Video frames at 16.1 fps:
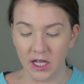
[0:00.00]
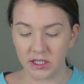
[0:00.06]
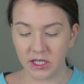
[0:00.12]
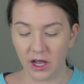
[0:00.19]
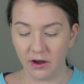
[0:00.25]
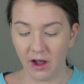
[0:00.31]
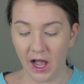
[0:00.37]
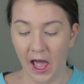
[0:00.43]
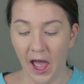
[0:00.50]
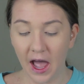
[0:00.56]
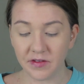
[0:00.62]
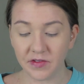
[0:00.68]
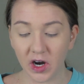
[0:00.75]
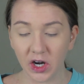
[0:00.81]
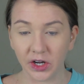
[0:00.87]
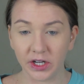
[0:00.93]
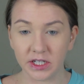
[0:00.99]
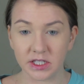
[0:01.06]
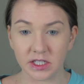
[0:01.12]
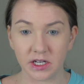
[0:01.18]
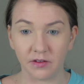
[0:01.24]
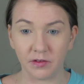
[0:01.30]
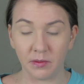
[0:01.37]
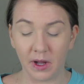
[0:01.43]
So I have heard good
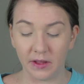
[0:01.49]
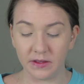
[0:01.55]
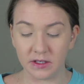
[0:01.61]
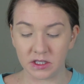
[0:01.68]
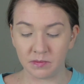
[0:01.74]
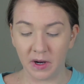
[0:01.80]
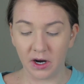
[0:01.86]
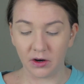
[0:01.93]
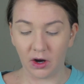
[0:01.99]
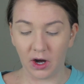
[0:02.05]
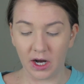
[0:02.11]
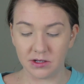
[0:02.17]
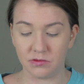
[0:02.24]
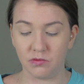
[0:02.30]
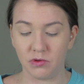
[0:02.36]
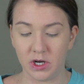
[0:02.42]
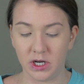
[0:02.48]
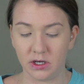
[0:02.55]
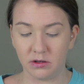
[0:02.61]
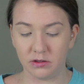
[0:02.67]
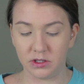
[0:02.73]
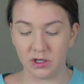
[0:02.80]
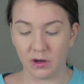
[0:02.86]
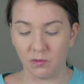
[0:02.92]
stuff about this powder as
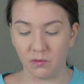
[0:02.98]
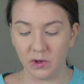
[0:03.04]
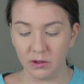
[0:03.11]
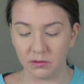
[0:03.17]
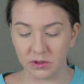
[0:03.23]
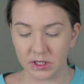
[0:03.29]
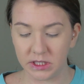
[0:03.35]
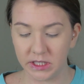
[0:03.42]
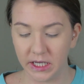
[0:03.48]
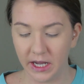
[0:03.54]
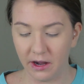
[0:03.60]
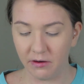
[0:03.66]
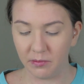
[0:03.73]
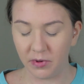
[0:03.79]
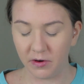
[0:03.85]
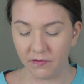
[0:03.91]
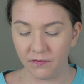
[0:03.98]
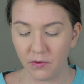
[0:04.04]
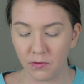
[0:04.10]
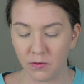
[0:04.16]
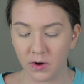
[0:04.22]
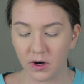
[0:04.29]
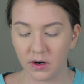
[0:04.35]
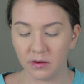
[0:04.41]
well, so we will see how it
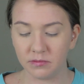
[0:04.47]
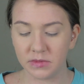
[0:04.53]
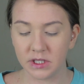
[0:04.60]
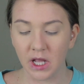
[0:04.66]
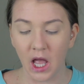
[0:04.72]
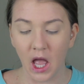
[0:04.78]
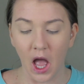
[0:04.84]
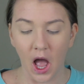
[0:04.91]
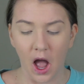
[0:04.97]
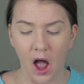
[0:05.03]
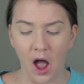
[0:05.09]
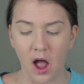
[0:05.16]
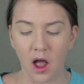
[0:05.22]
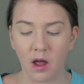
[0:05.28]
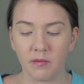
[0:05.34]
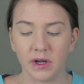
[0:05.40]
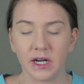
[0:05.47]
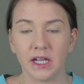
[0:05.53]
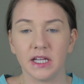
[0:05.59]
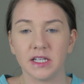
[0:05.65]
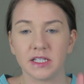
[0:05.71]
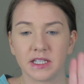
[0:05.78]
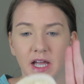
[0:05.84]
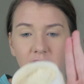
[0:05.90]
performs. It
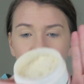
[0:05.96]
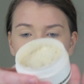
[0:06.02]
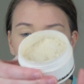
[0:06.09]
is kind